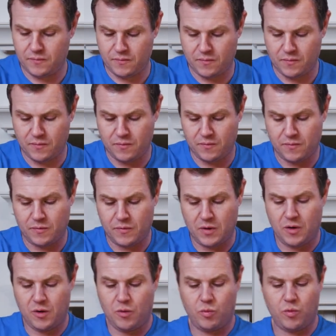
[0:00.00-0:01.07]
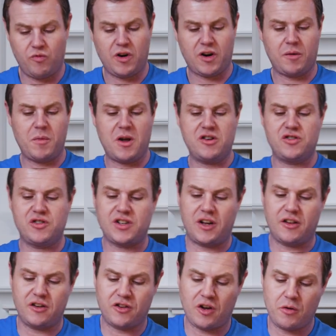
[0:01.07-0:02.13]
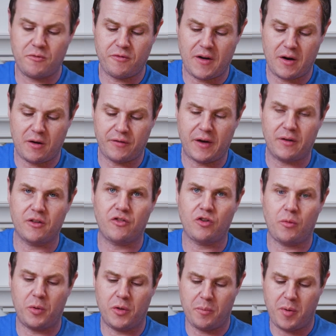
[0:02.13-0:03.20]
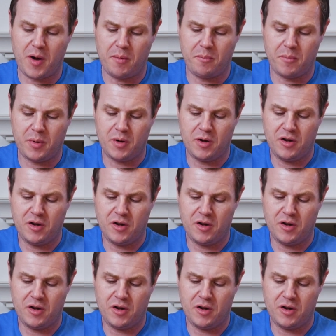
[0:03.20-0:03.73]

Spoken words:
We recommend you take the dome valve out the top of the pump.